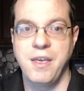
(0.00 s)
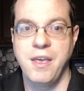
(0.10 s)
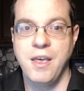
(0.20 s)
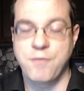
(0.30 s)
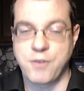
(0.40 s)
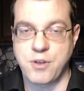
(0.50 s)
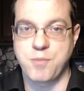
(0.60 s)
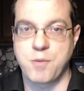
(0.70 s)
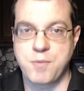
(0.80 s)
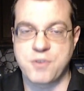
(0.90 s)
for the
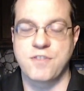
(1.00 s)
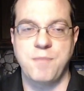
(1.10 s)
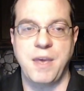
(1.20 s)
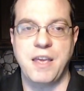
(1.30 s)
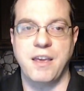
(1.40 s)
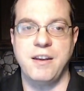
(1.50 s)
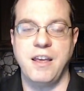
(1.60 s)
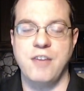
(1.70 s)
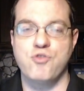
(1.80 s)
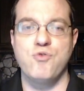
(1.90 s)
purpose of making it
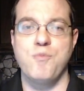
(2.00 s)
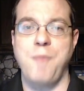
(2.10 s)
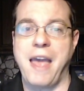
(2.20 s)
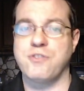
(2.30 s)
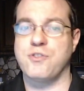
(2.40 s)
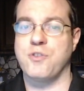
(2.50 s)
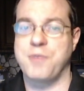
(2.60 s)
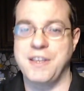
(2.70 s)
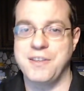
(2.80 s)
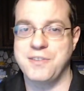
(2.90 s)
a true
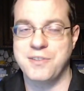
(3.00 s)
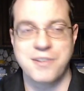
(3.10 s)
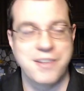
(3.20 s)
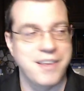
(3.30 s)
masterpiece.